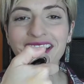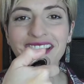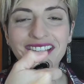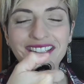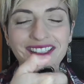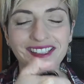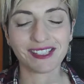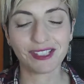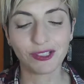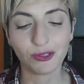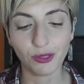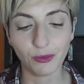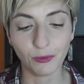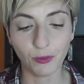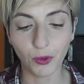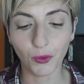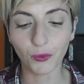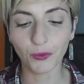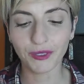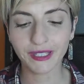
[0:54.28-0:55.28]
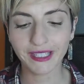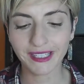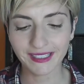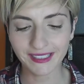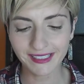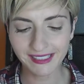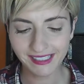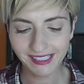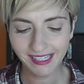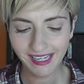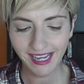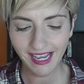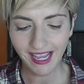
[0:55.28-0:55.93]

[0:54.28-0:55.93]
It's too emollient.